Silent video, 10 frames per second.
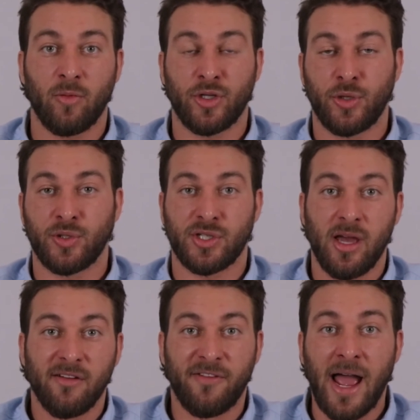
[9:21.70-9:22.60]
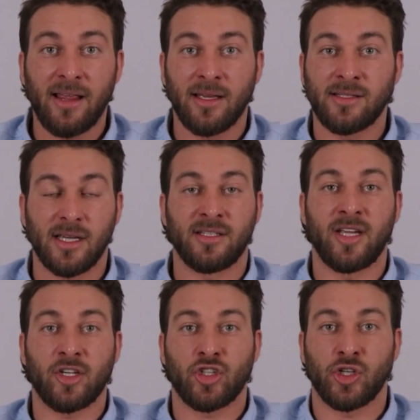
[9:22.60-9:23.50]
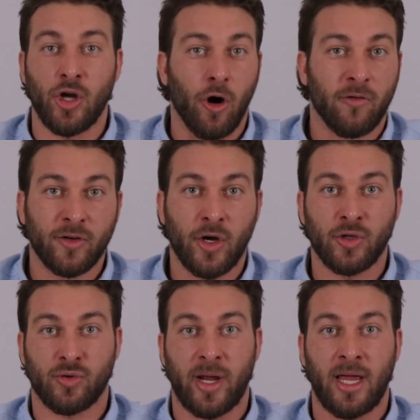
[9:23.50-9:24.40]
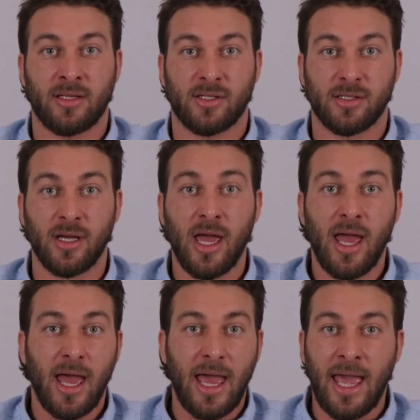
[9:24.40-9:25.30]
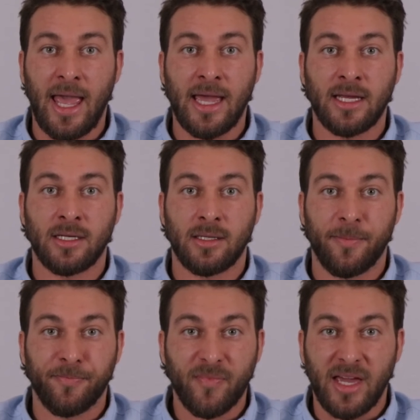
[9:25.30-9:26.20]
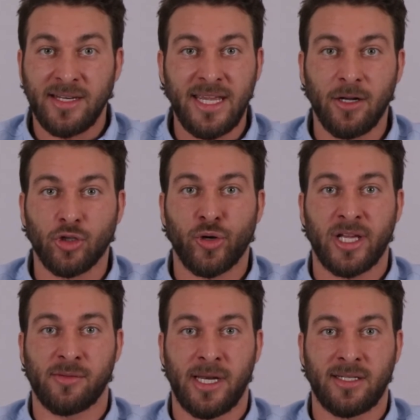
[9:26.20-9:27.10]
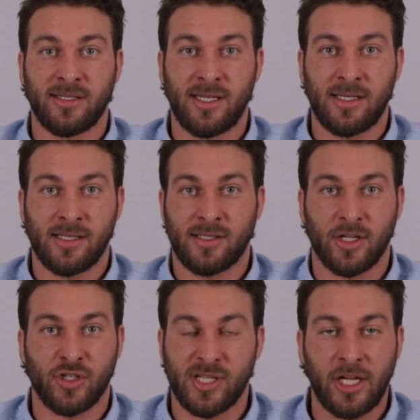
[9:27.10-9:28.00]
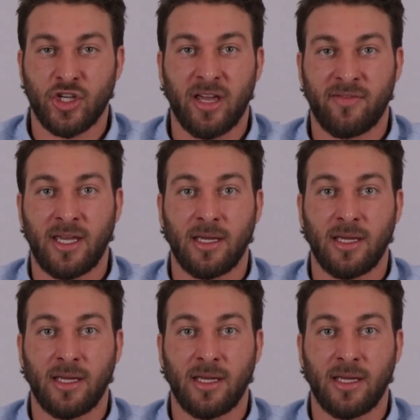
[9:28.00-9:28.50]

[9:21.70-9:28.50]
reduced violence, addiction, overdose rates, and needle-transmitted diseases such as HIV.